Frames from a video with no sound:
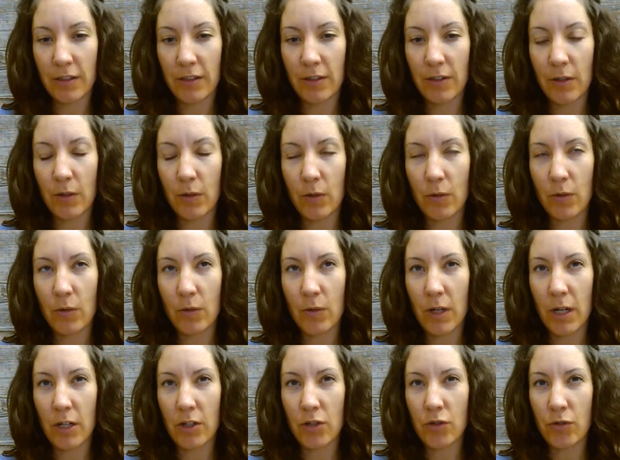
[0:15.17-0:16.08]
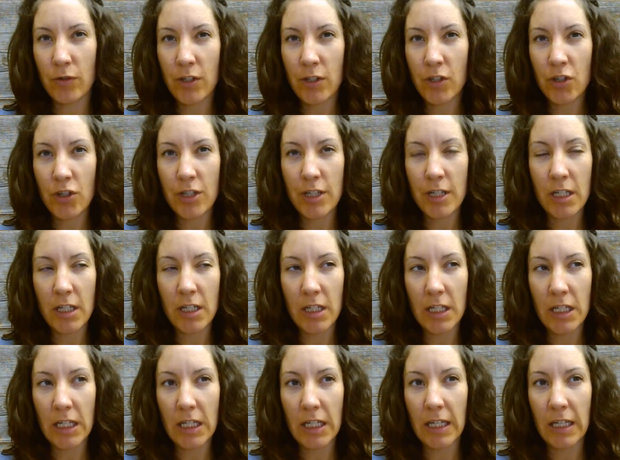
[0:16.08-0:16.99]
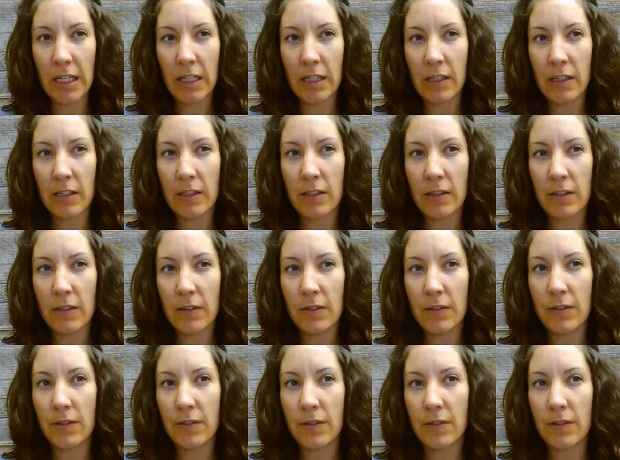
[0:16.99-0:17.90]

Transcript: So, our Drishti is